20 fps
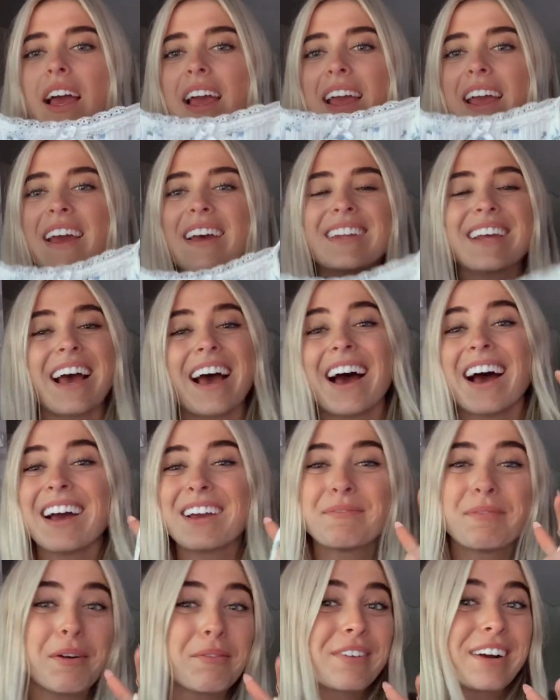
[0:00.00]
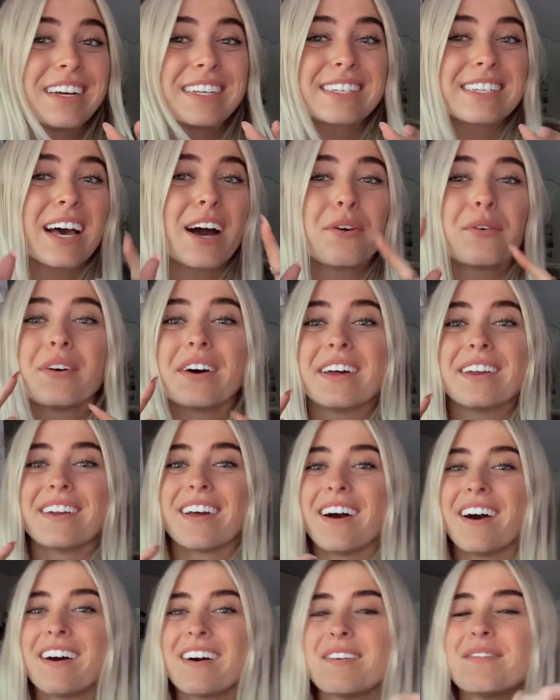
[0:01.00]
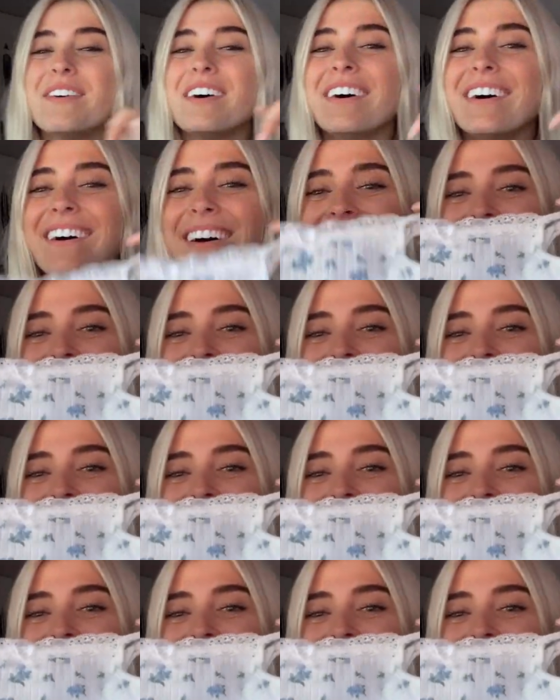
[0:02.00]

and I memorized that one. Um,